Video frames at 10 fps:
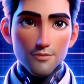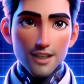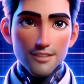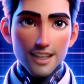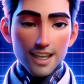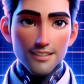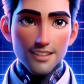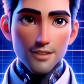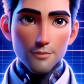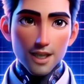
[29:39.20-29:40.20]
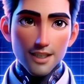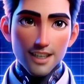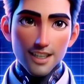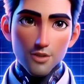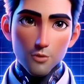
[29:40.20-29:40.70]
rather than getting a
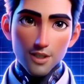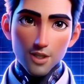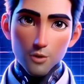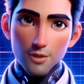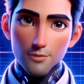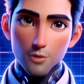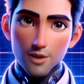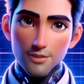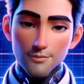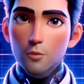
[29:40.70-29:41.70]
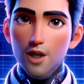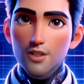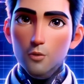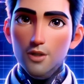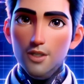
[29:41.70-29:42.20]
brief from a US site that
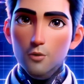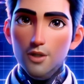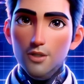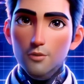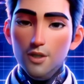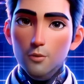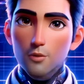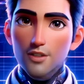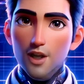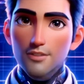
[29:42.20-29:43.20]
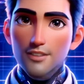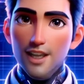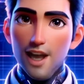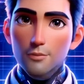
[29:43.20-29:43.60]
might not provide as much information.